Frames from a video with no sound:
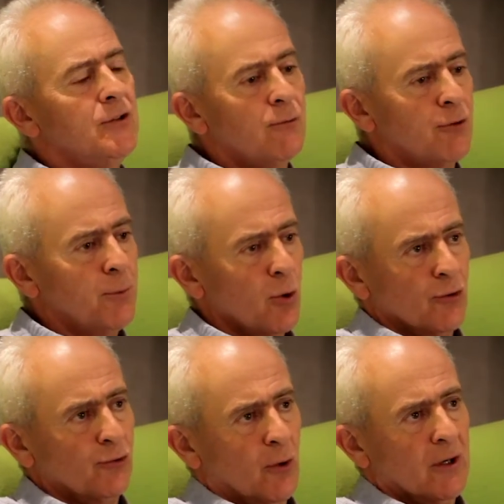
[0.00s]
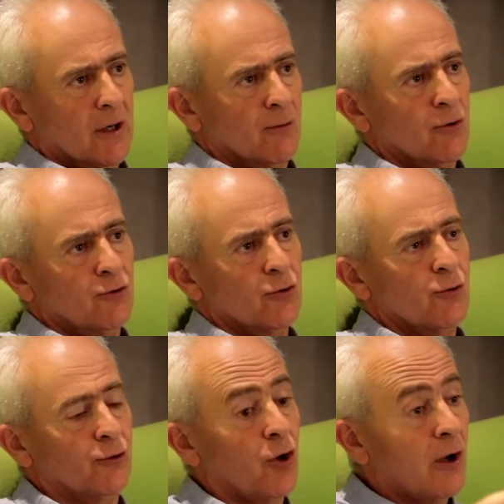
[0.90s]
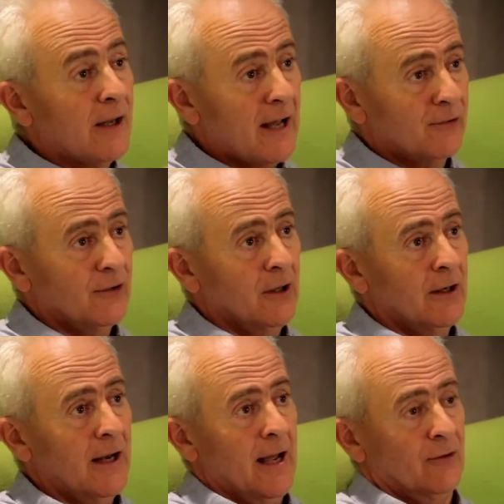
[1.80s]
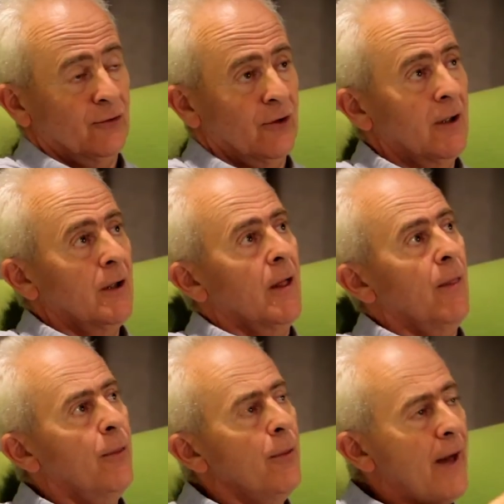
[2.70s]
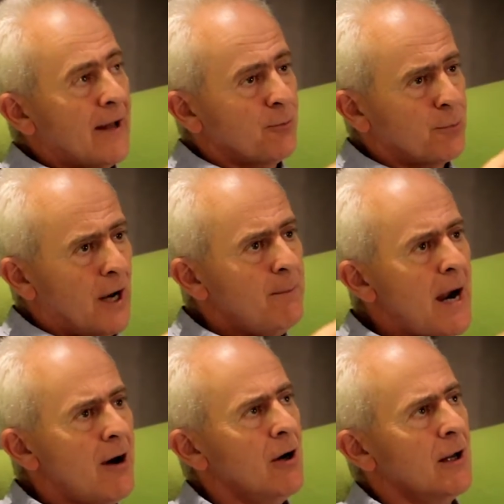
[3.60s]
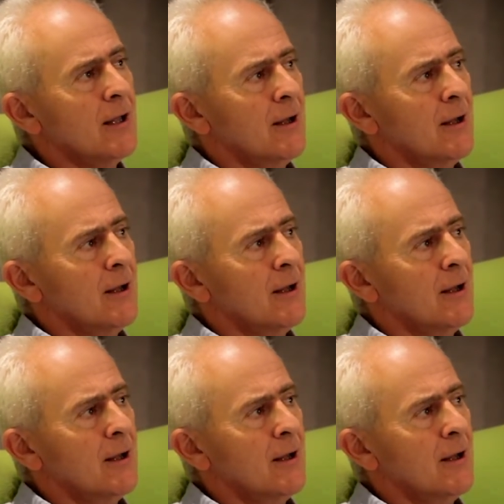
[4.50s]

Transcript: of reporters to uncover the truth has got less and less. That's primarily